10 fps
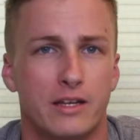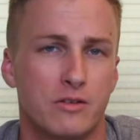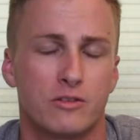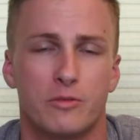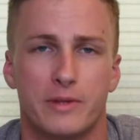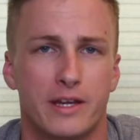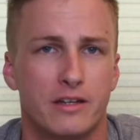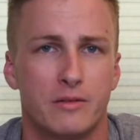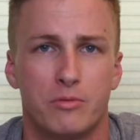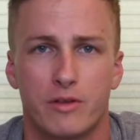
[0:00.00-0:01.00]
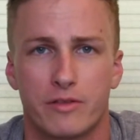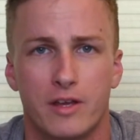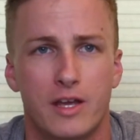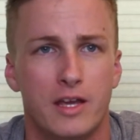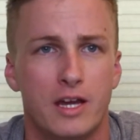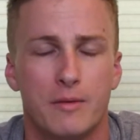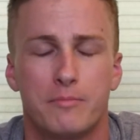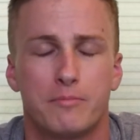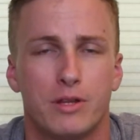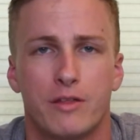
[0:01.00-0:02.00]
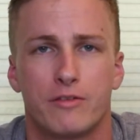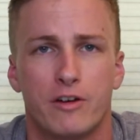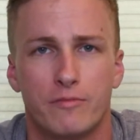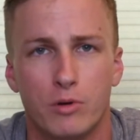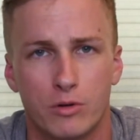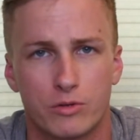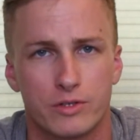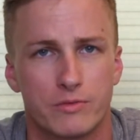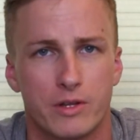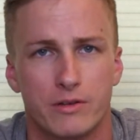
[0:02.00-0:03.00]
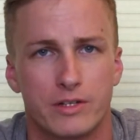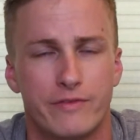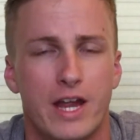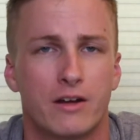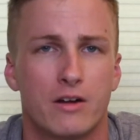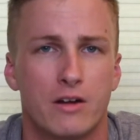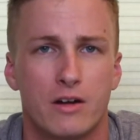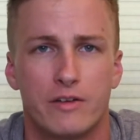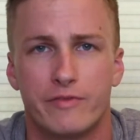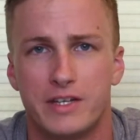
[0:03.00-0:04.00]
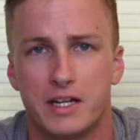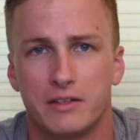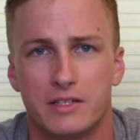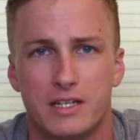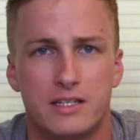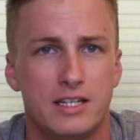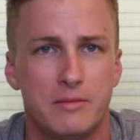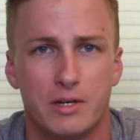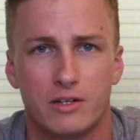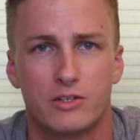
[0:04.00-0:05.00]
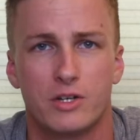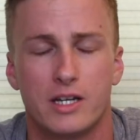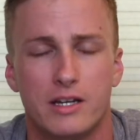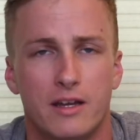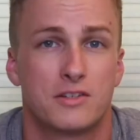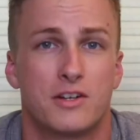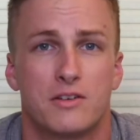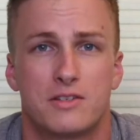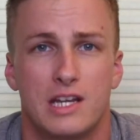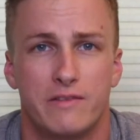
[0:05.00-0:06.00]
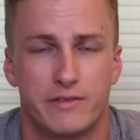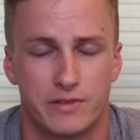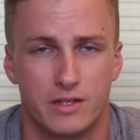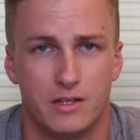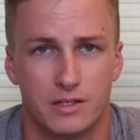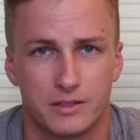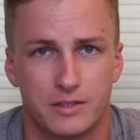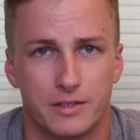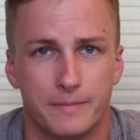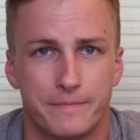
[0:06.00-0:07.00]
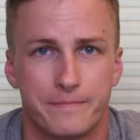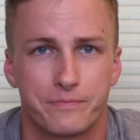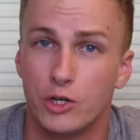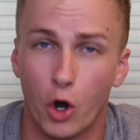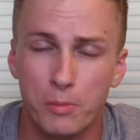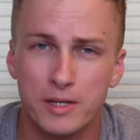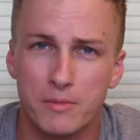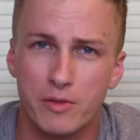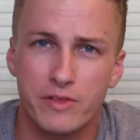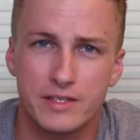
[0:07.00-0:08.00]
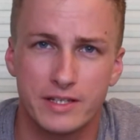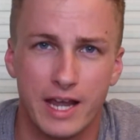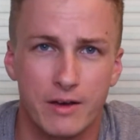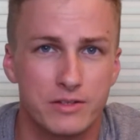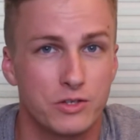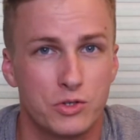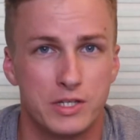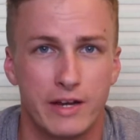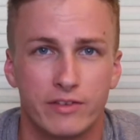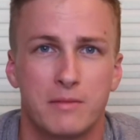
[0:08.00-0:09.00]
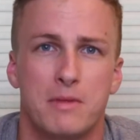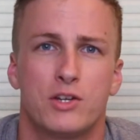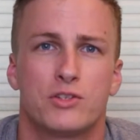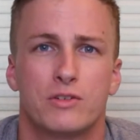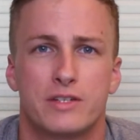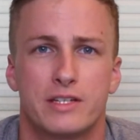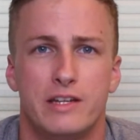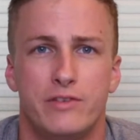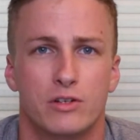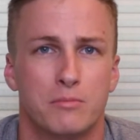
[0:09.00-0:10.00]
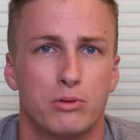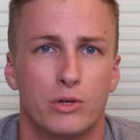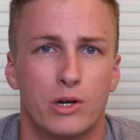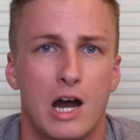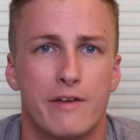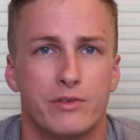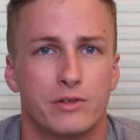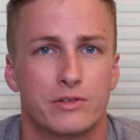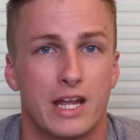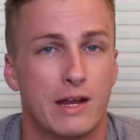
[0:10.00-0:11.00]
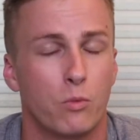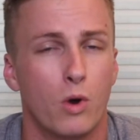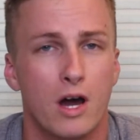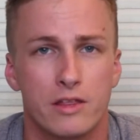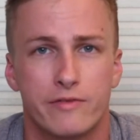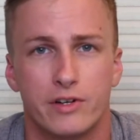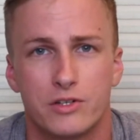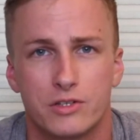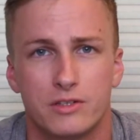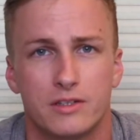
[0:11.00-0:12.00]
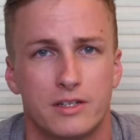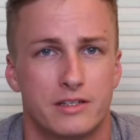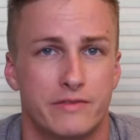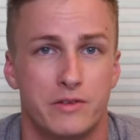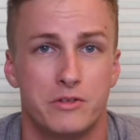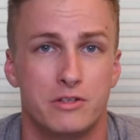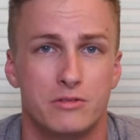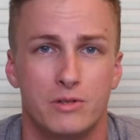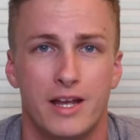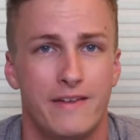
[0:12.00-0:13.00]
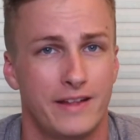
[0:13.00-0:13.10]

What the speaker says: And you can open that up with a plethora of brokers, whether it's Vanguard, Fidelity, TD Ameritrade, and start saving for the long term. When you're opening both of these accounts, you should definitely make sure to see if your employer offers a Roth version, because if you do,